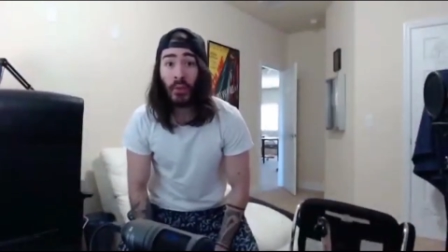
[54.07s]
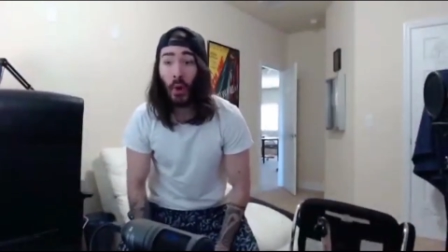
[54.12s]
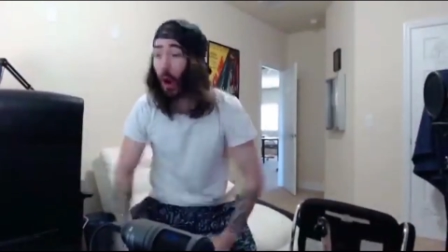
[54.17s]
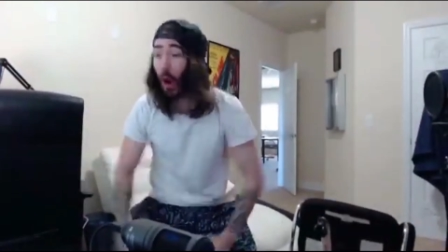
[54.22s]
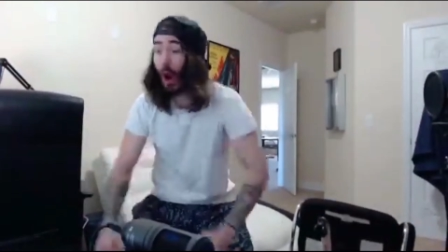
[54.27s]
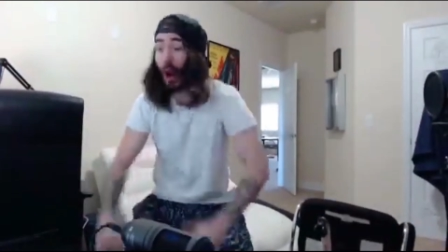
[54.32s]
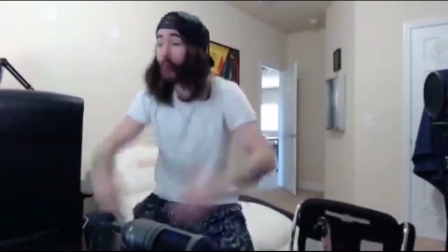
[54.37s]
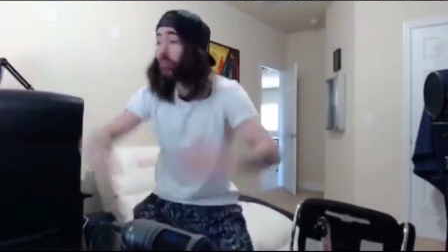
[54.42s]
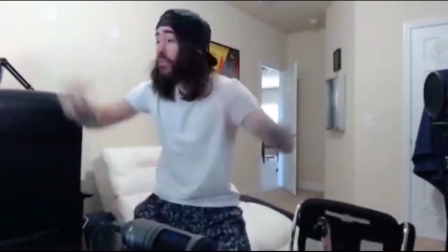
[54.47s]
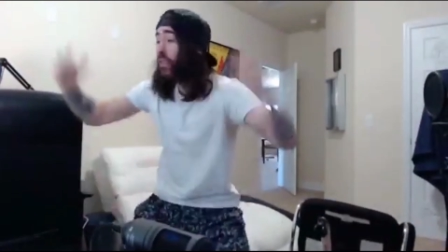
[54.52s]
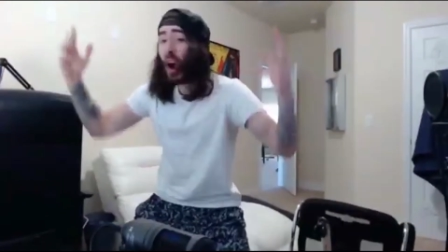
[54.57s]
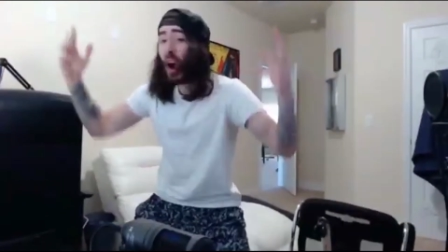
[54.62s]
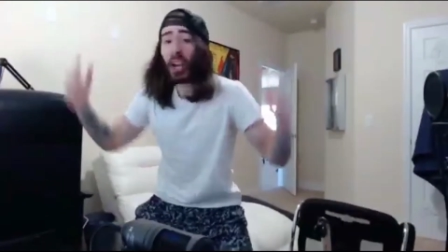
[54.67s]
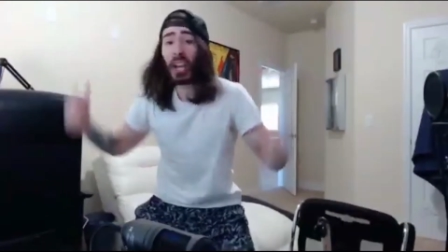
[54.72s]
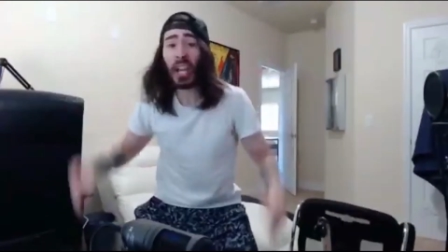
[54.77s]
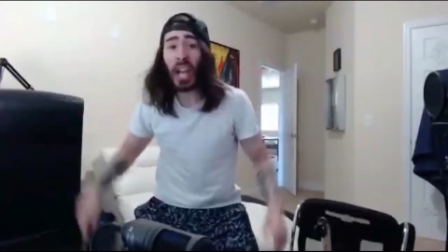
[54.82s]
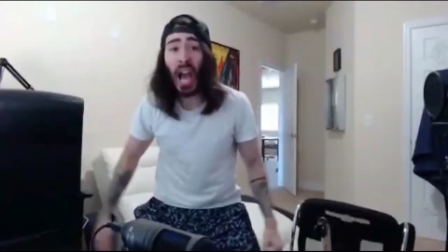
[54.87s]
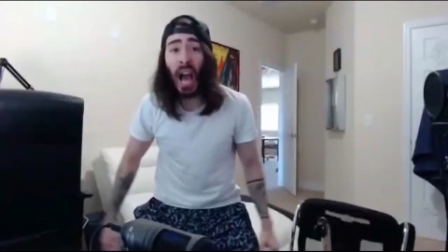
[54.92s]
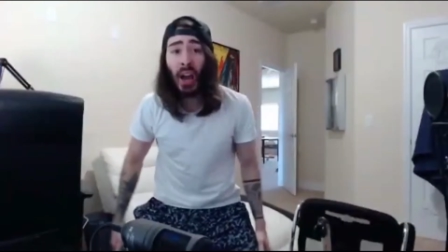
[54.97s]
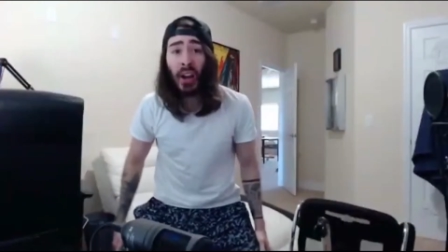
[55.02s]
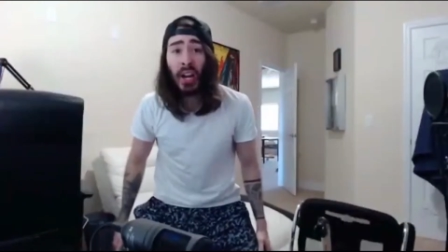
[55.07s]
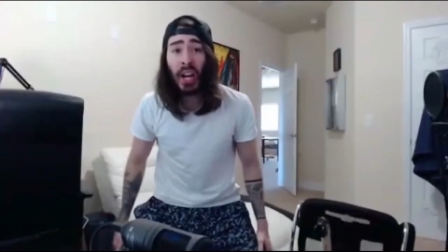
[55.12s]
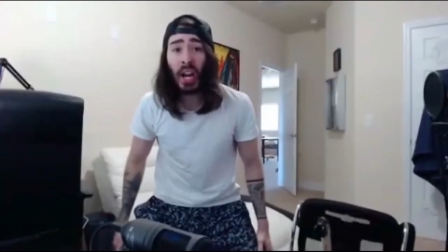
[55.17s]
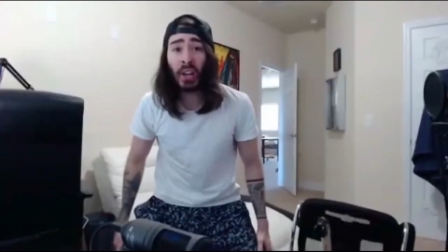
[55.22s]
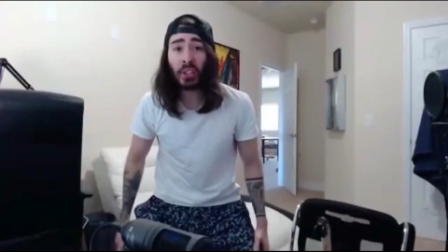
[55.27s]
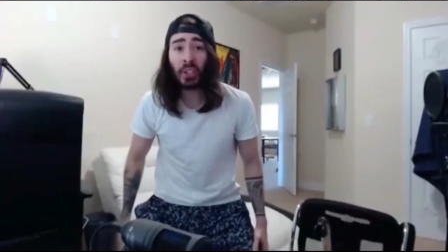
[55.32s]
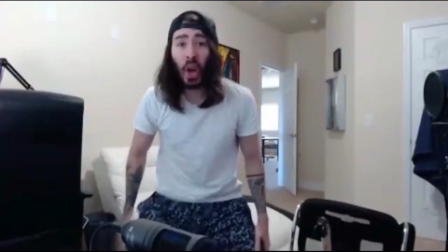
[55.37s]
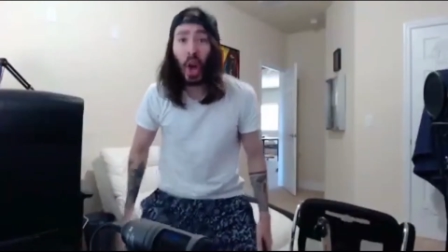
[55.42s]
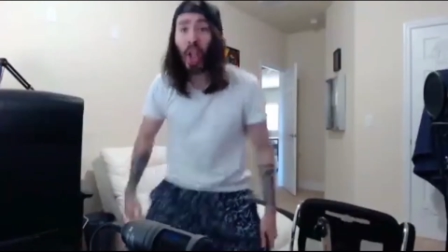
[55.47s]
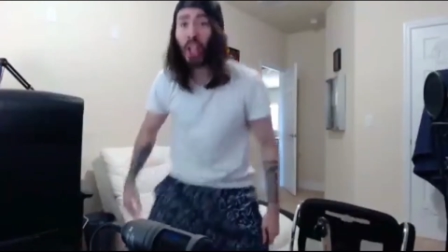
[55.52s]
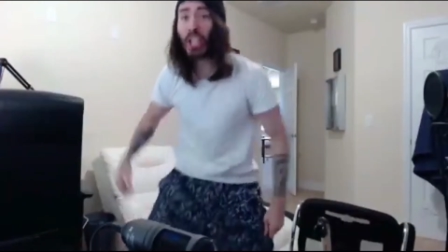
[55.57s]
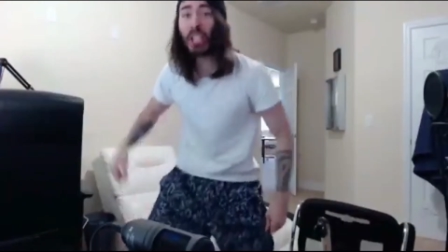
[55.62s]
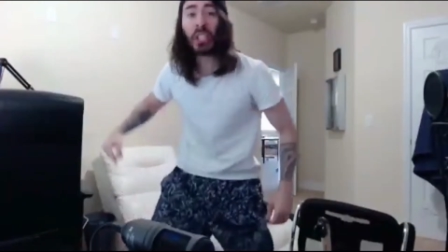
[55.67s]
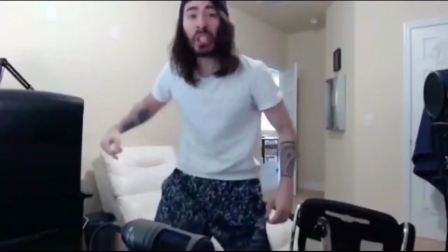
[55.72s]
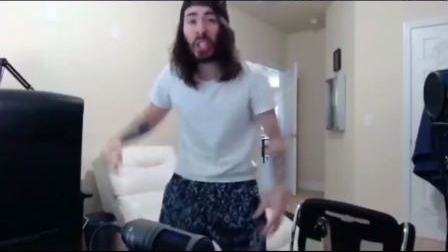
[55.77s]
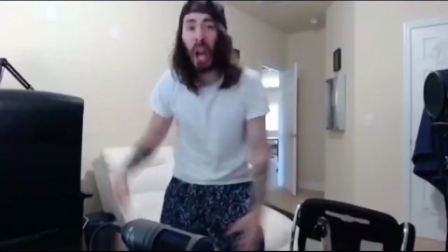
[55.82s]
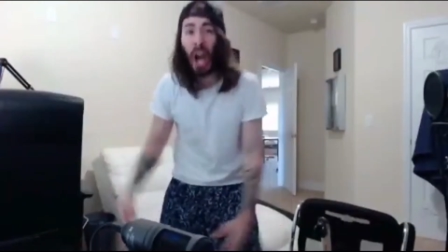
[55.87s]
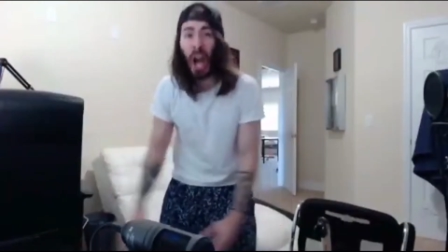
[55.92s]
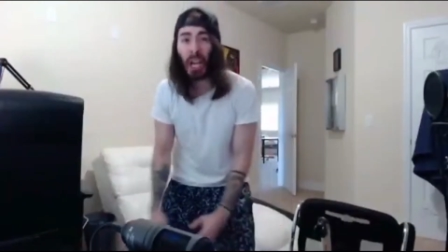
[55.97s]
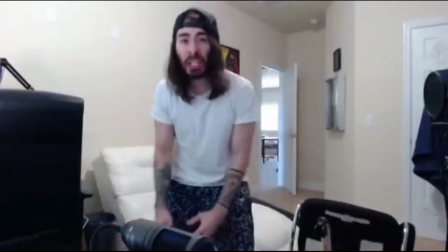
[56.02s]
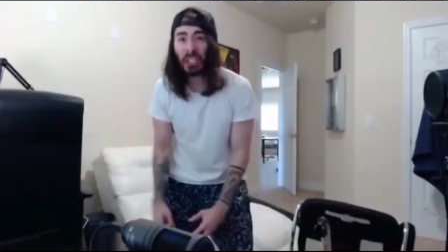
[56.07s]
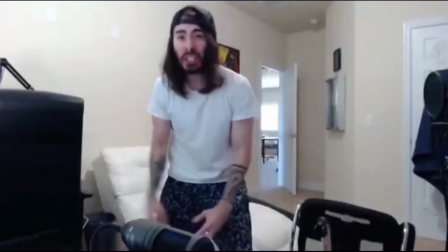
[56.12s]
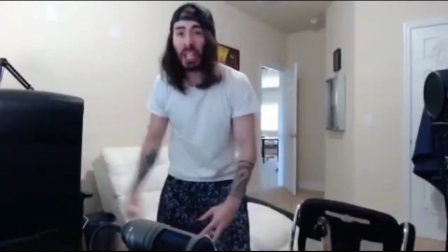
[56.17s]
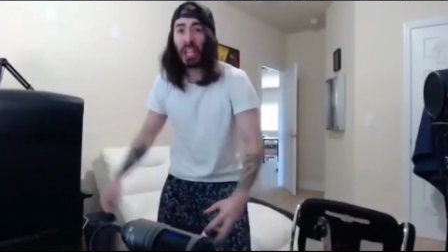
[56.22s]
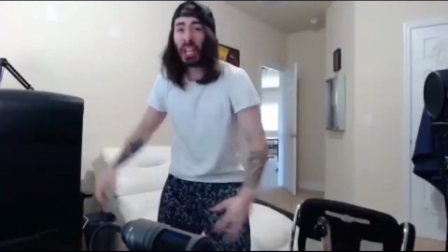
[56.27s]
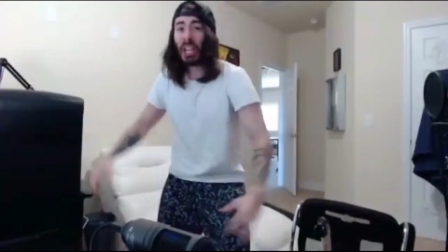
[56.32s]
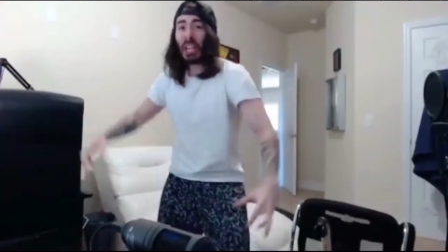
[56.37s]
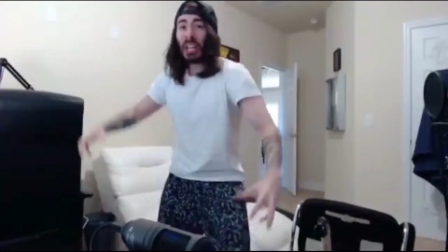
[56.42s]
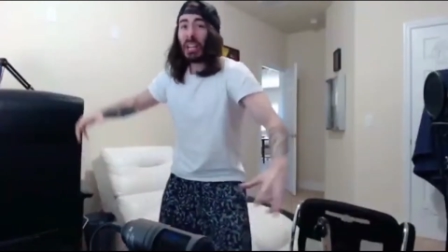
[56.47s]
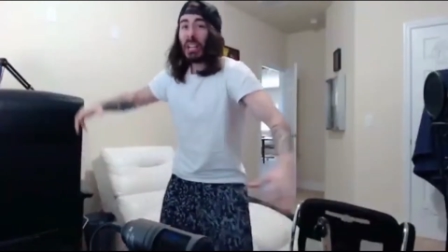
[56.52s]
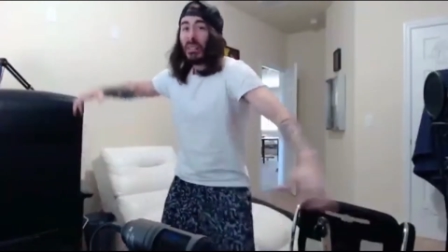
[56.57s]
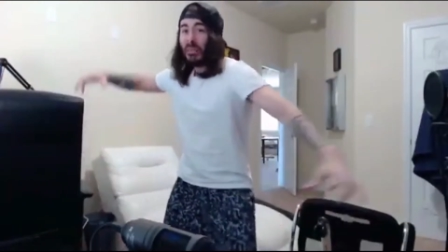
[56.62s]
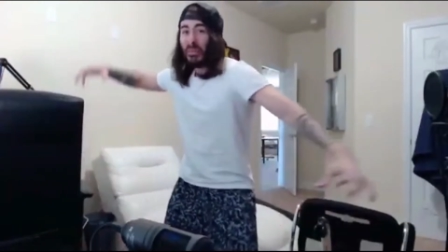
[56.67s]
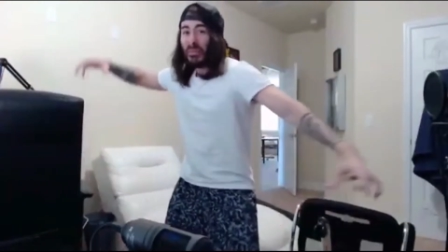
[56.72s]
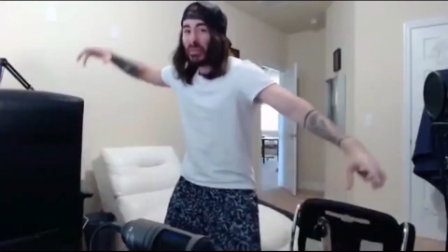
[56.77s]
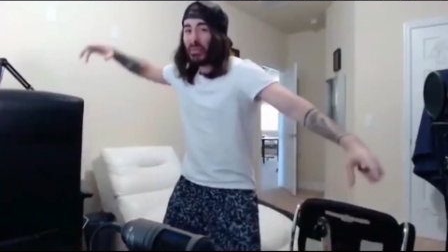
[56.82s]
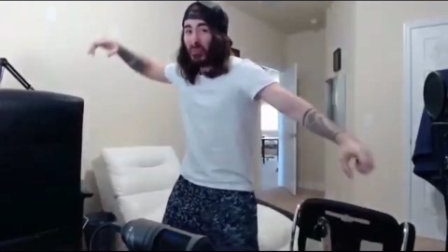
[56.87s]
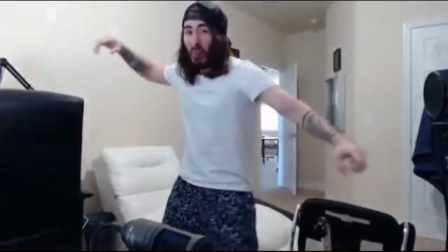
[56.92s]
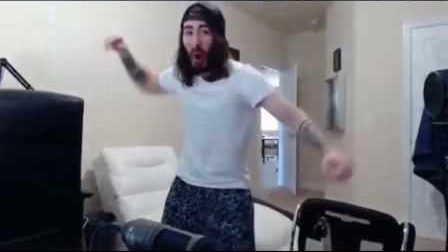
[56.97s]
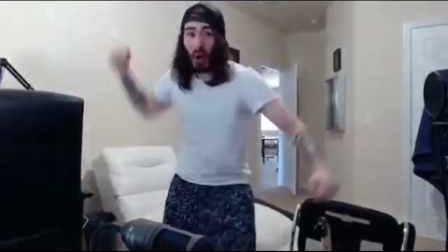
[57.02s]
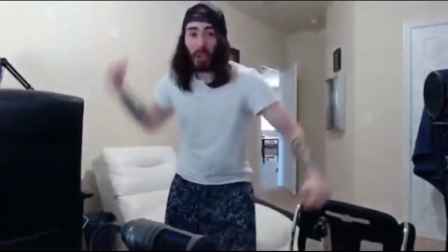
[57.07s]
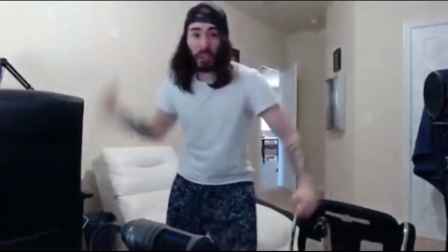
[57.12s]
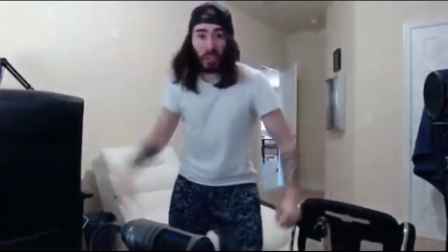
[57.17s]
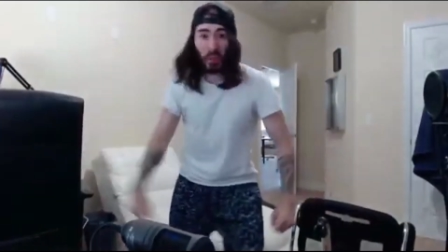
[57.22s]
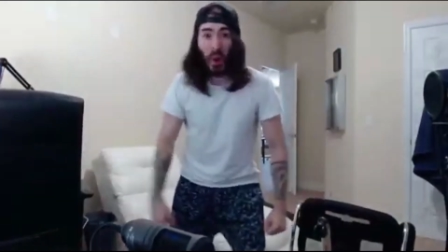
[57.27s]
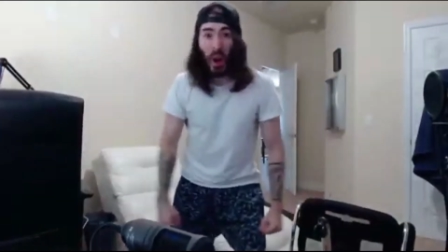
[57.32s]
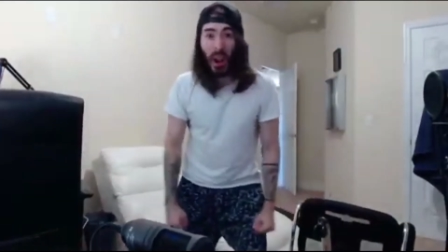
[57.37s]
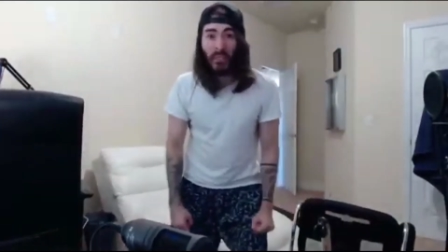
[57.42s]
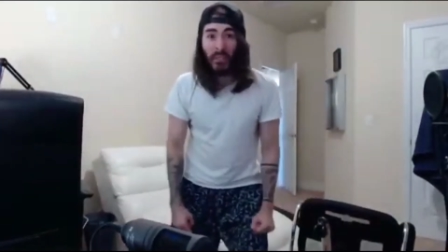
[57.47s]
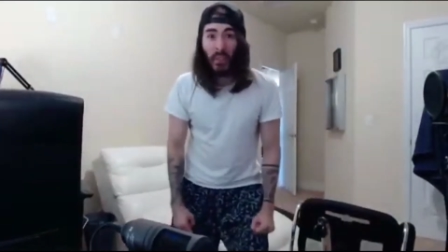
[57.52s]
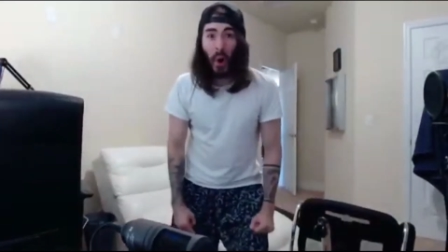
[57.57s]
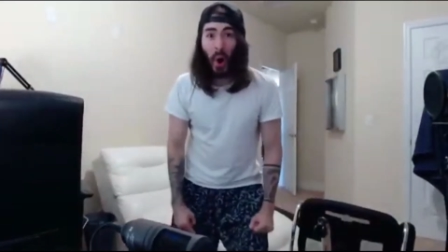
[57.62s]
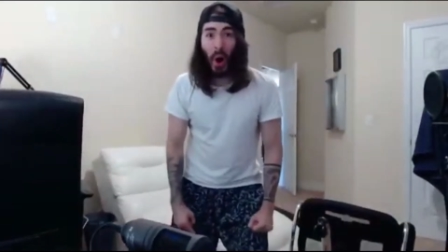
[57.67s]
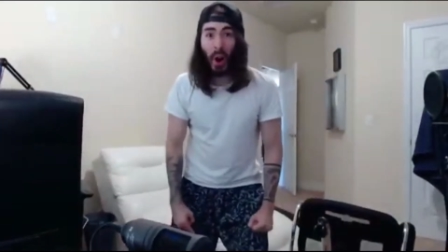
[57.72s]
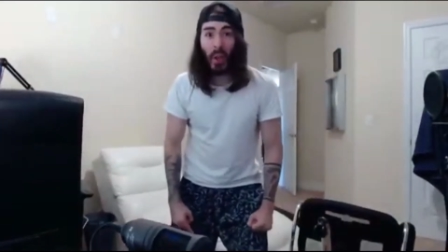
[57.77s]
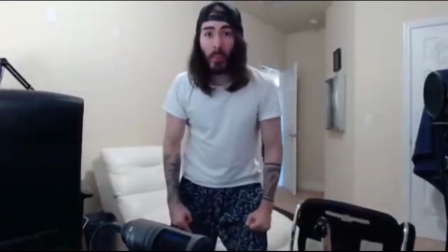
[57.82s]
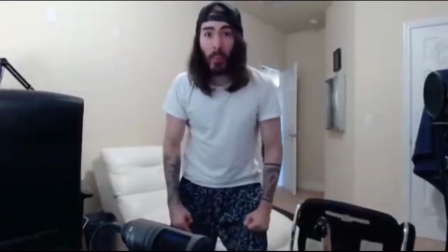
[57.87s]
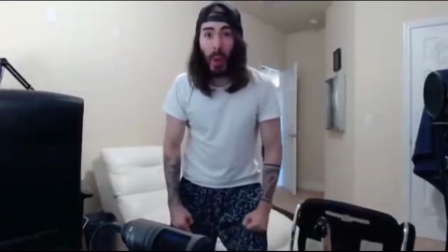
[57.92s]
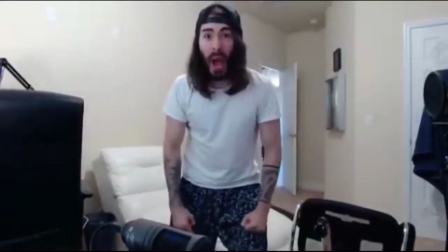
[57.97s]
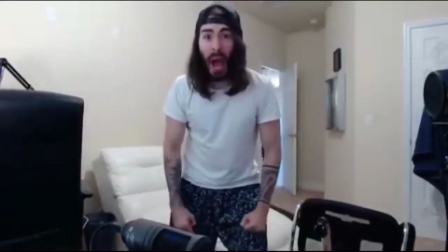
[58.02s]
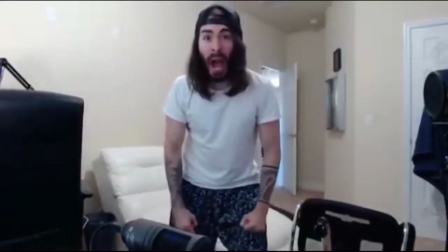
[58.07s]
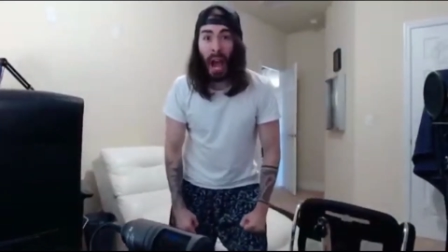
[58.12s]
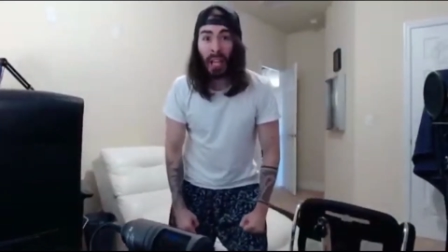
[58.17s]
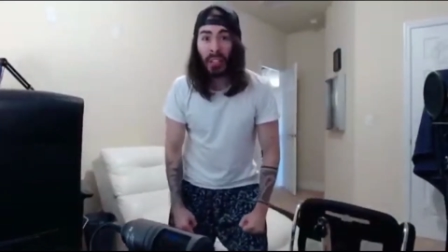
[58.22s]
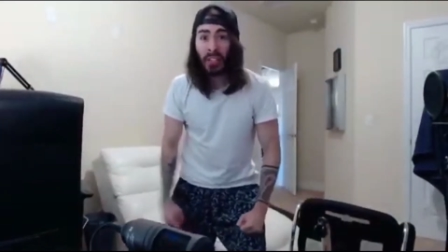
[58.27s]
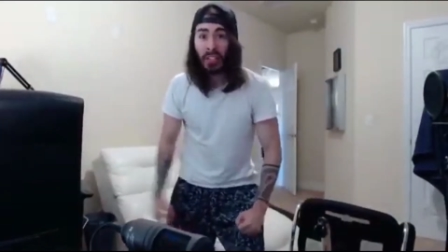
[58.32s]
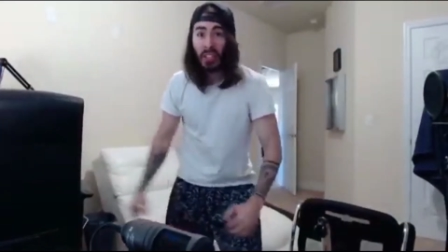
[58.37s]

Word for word: I'm fucking out of here. Charlie sucks. Parts 3 and 4 are the best.